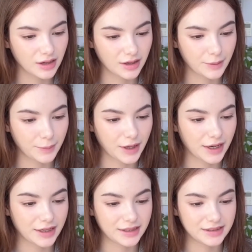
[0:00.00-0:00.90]

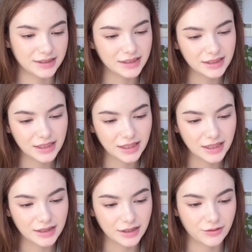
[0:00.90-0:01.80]
my DNA,
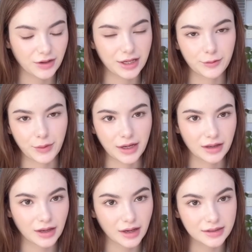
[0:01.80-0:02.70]
like find my
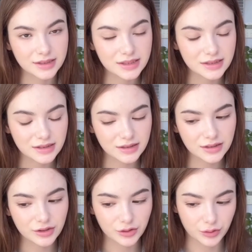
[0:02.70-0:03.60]

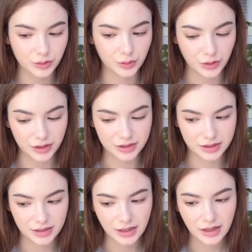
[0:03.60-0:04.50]
ancestor who was
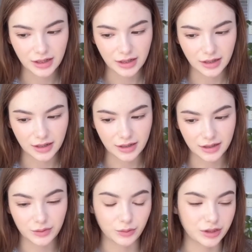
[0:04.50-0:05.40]

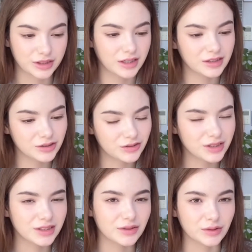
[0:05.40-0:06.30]
in what
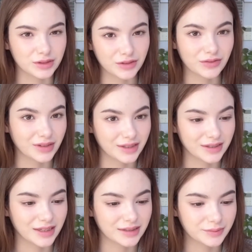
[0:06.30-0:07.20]
country or something like
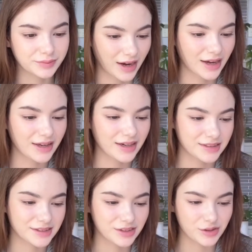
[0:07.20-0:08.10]
that. I
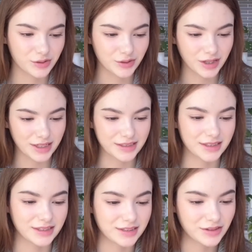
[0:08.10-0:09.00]
asked you guys on
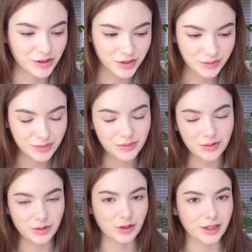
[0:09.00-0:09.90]
Instagram to
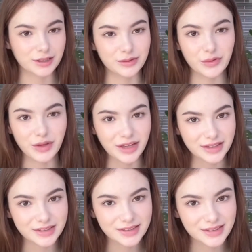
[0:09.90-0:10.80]
try to
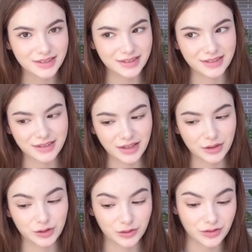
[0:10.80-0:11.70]
guess how
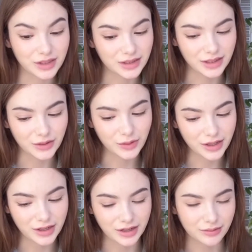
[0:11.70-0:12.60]
they think, like
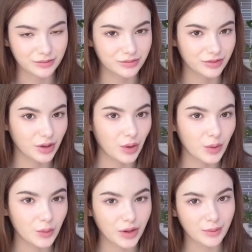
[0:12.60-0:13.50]
where I'm from,
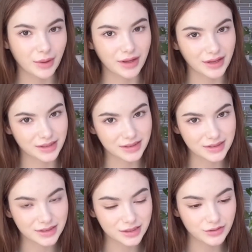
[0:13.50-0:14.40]
where my
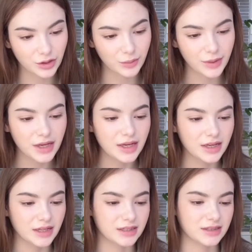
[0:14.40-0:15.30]
ancestors from.
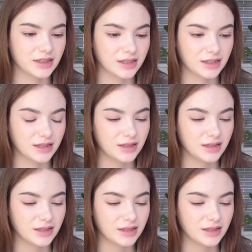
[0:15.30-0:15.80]
It's like,